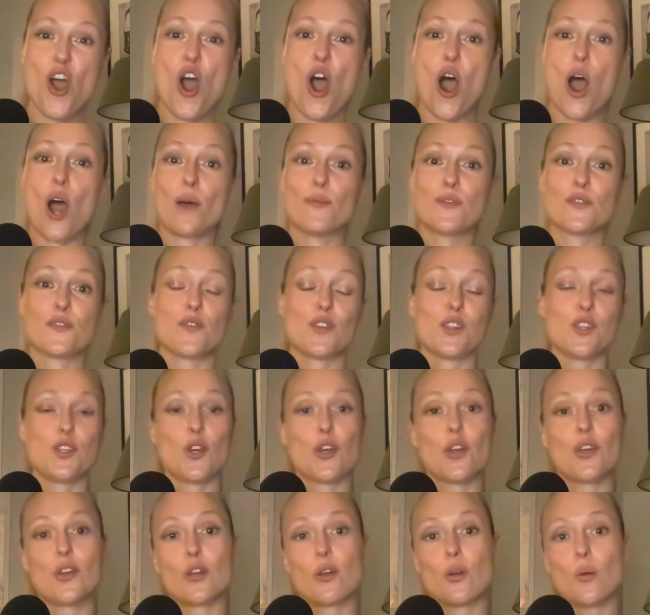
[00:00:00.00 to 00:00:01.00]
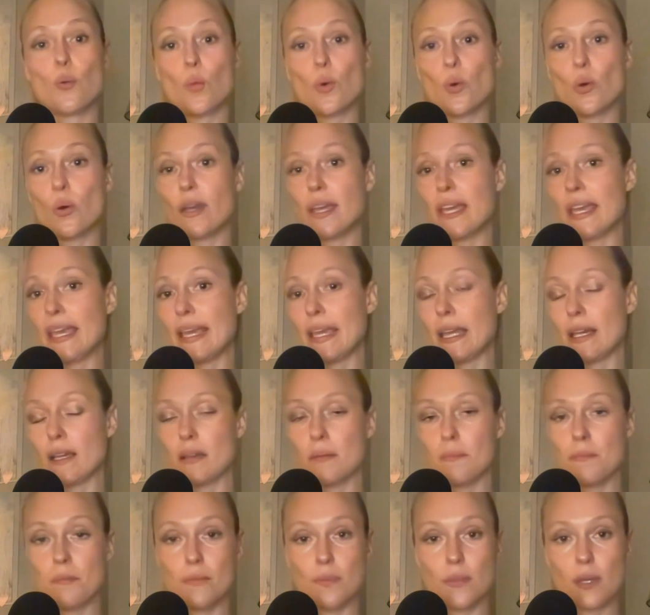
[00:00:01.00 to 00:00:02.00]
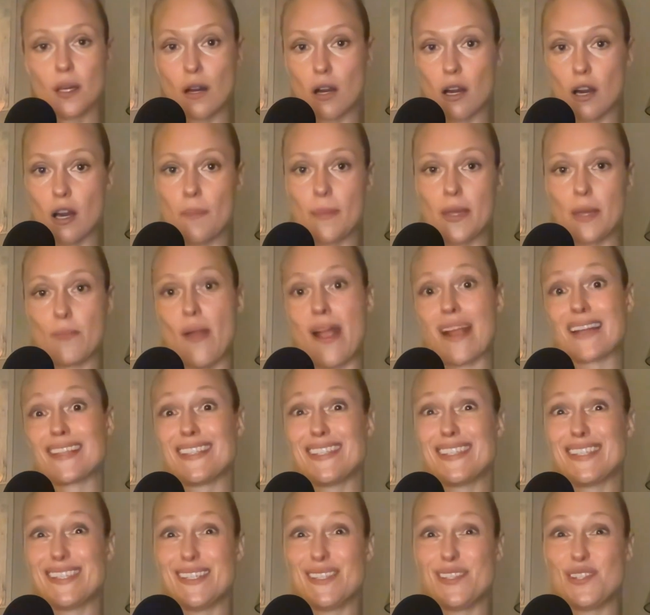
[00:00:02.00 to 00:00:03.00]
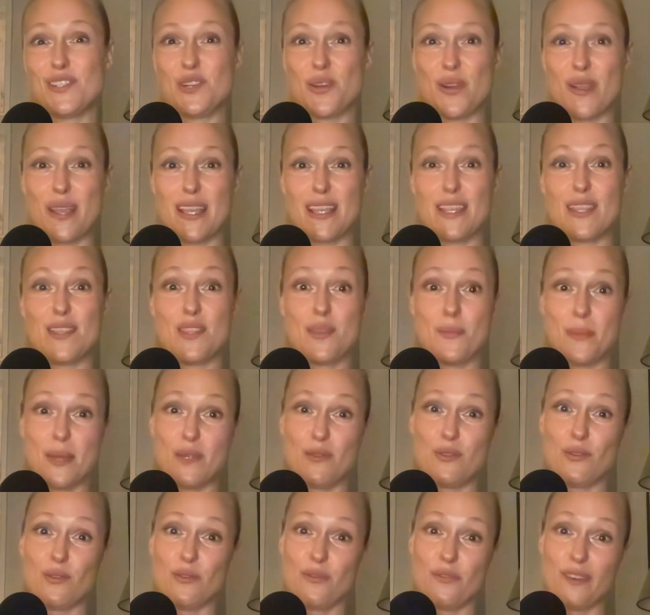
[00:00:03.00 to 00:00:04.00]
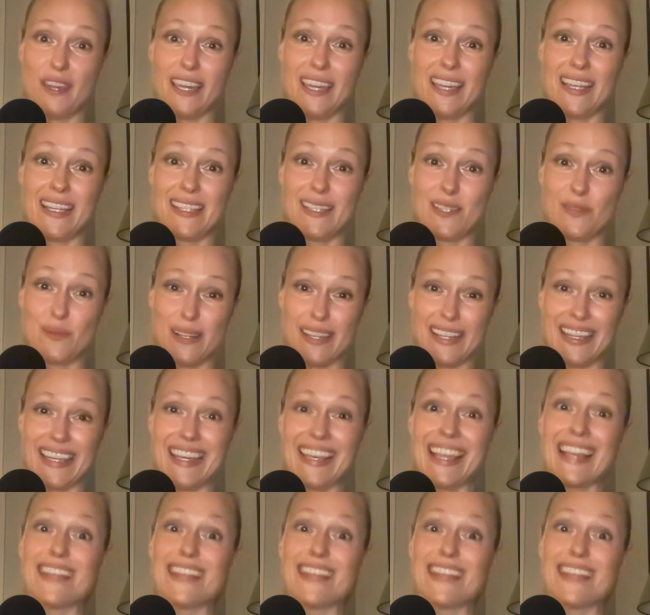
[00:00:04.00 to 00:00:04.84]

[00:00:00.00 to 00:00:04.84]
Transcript: opt for yoga or walking, calming practices during the menstrual phase, really.